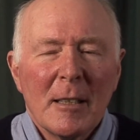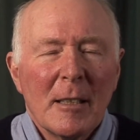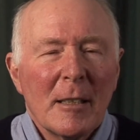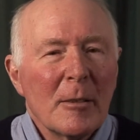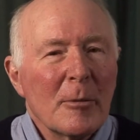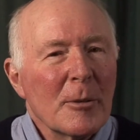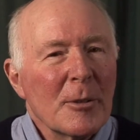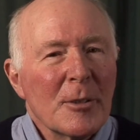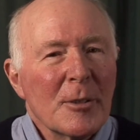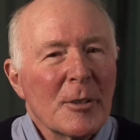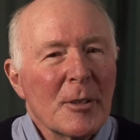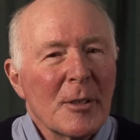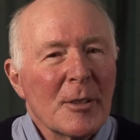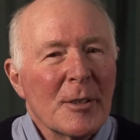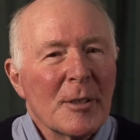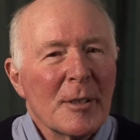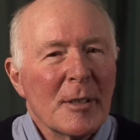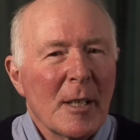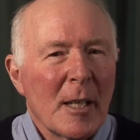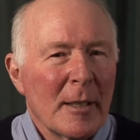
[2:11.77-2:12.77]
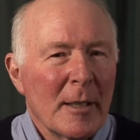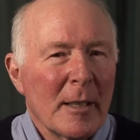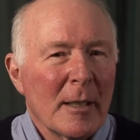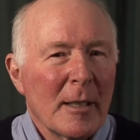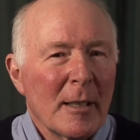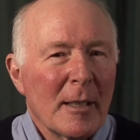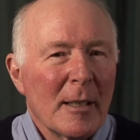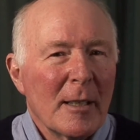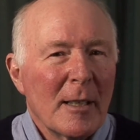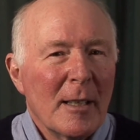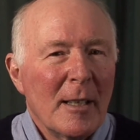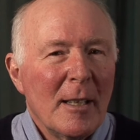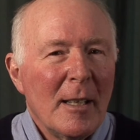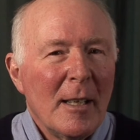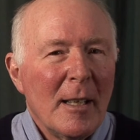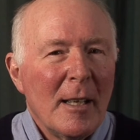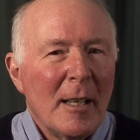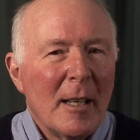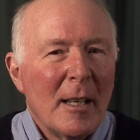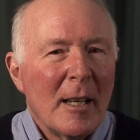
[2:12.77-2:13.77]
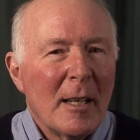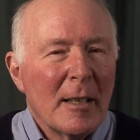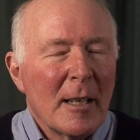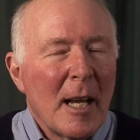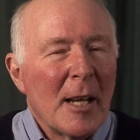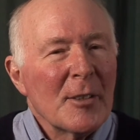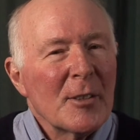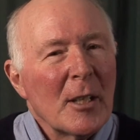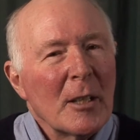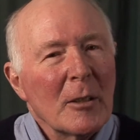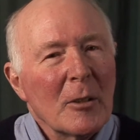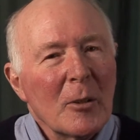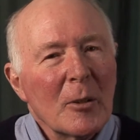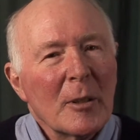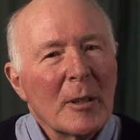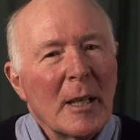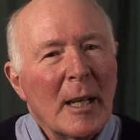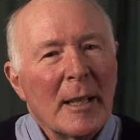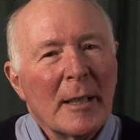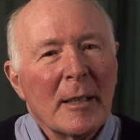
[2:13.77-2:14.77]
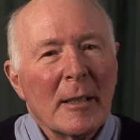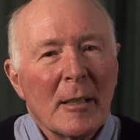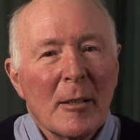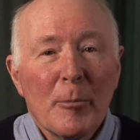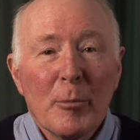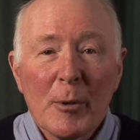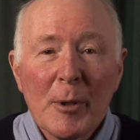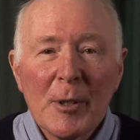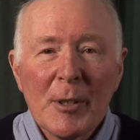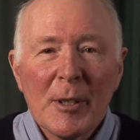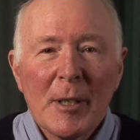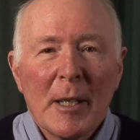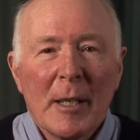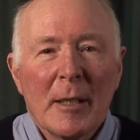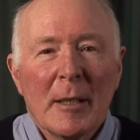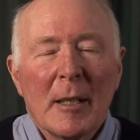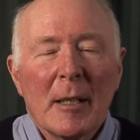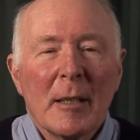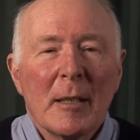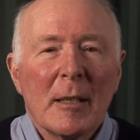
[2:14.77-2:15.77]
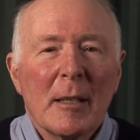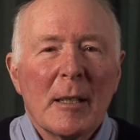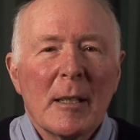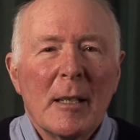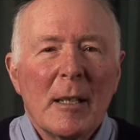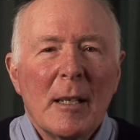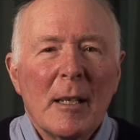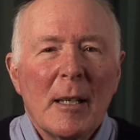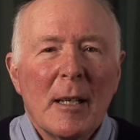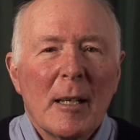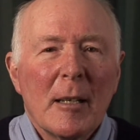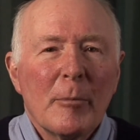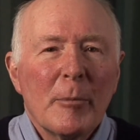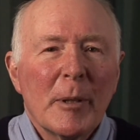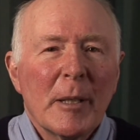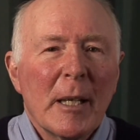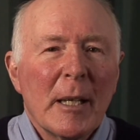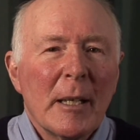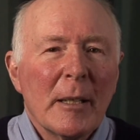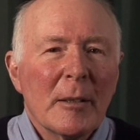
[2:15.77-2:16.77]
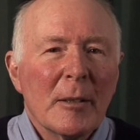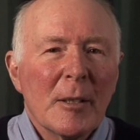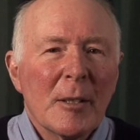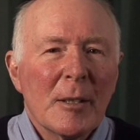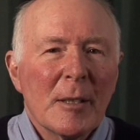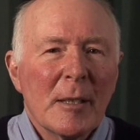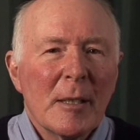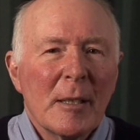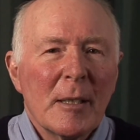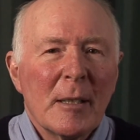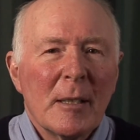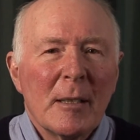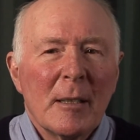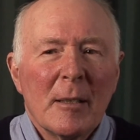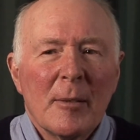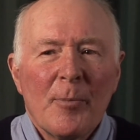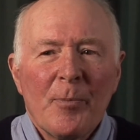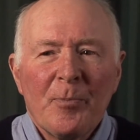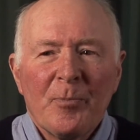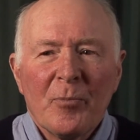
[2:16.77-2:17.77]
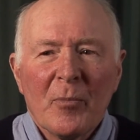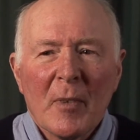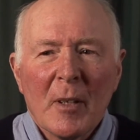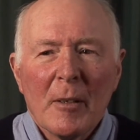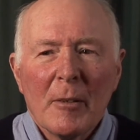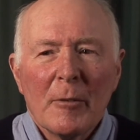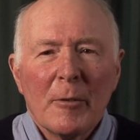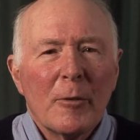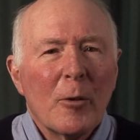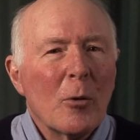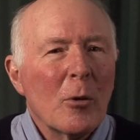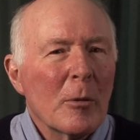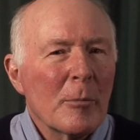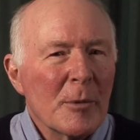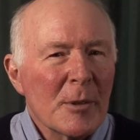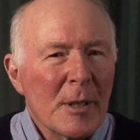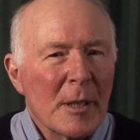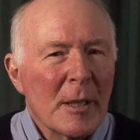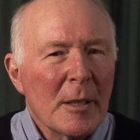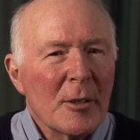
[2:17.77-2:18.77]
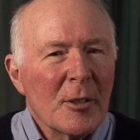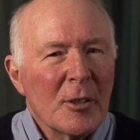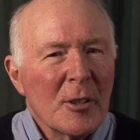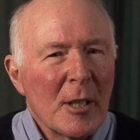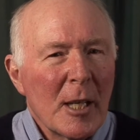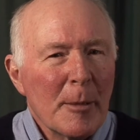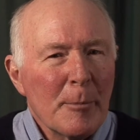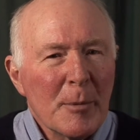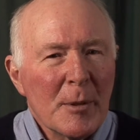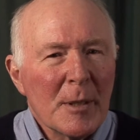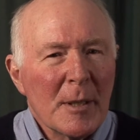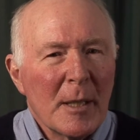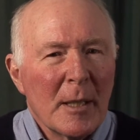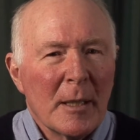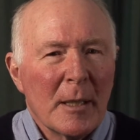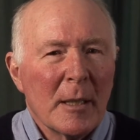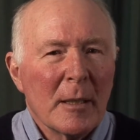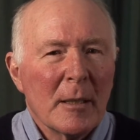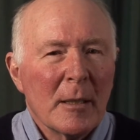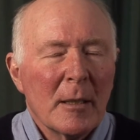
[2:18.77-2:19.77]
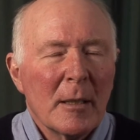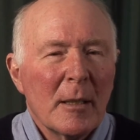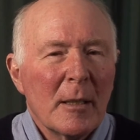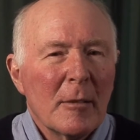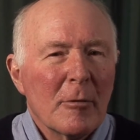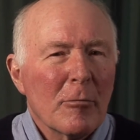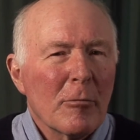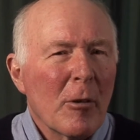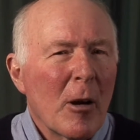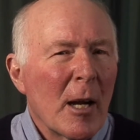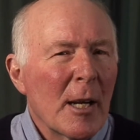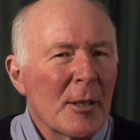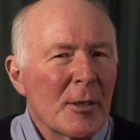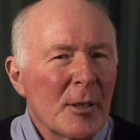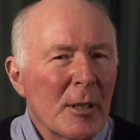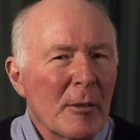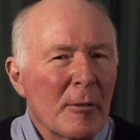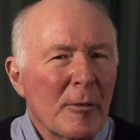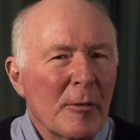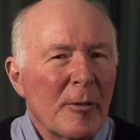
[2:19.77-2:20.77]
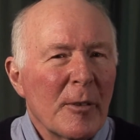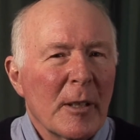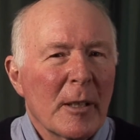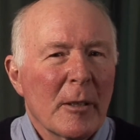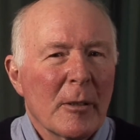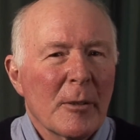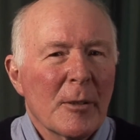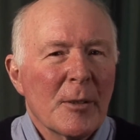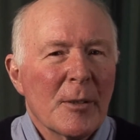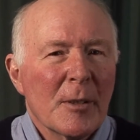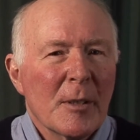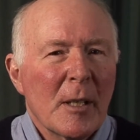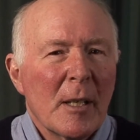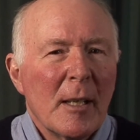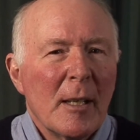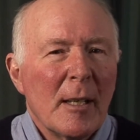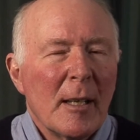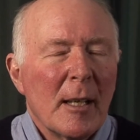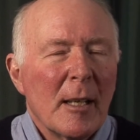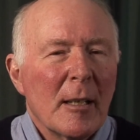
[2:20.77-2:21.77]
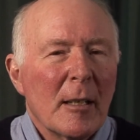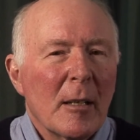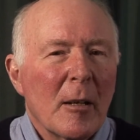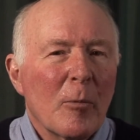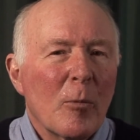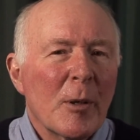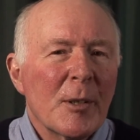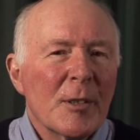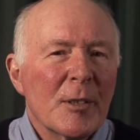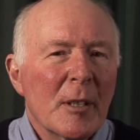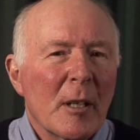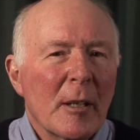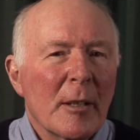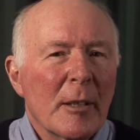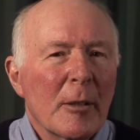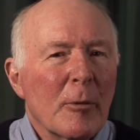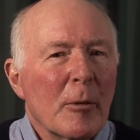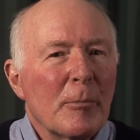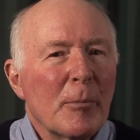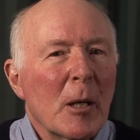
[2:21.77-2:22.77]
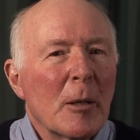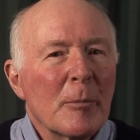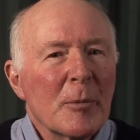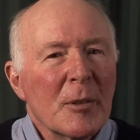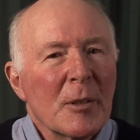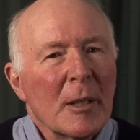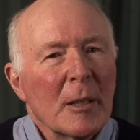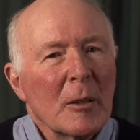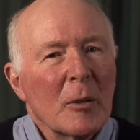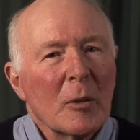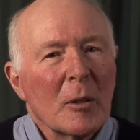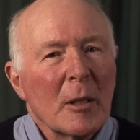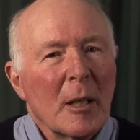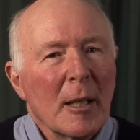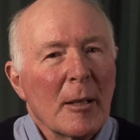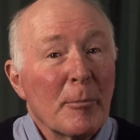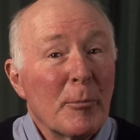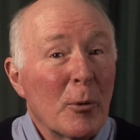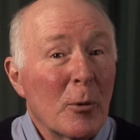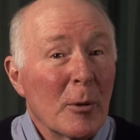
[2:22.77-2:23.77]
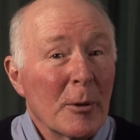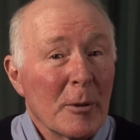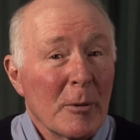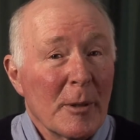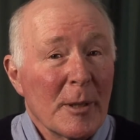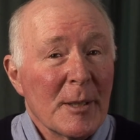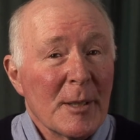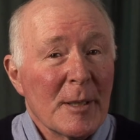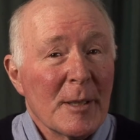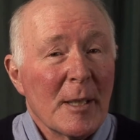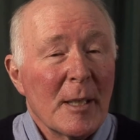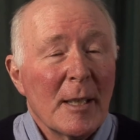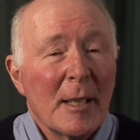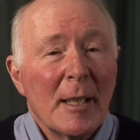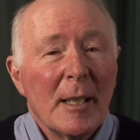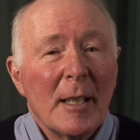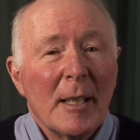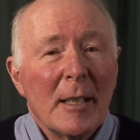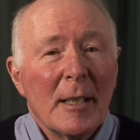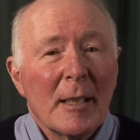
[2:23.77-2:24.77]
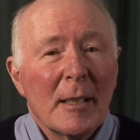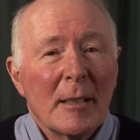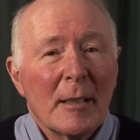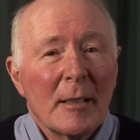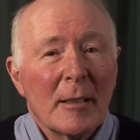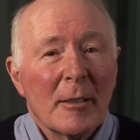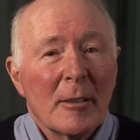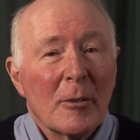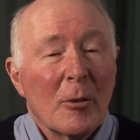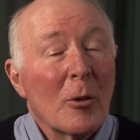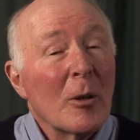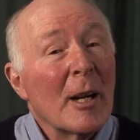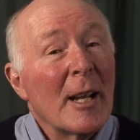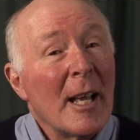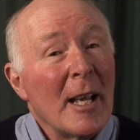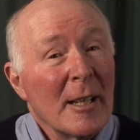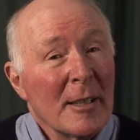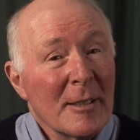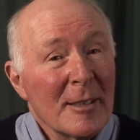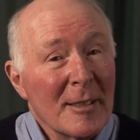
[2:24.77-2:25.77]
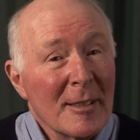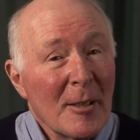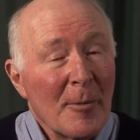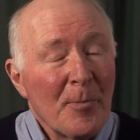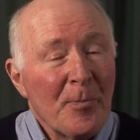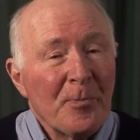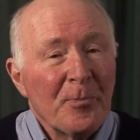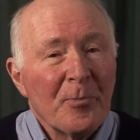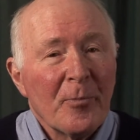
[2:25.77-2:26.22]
It was just stunning. And as I looked at it and appreciated it, I began to see forms in it, shapes in it, rising figures. And on one side there were bumps that looked like portraits or heads.